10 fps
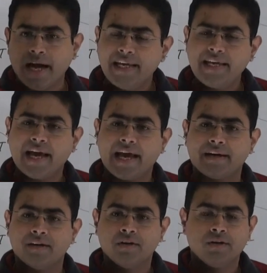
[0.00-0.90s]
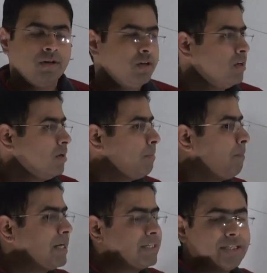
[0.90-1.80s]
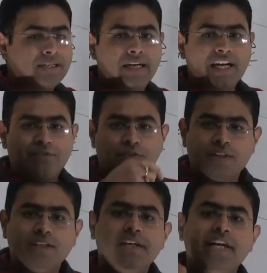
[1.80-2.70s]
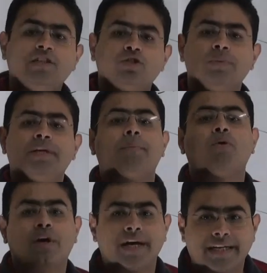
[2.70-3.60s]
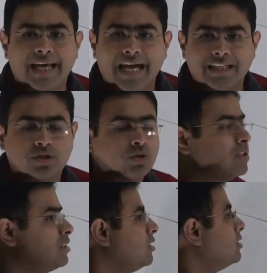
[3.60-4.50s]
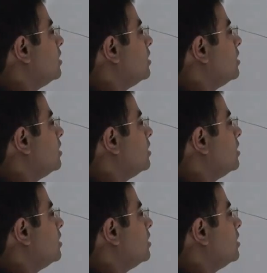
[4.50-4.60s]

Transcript: I can. But it further needs to be democratized. So this is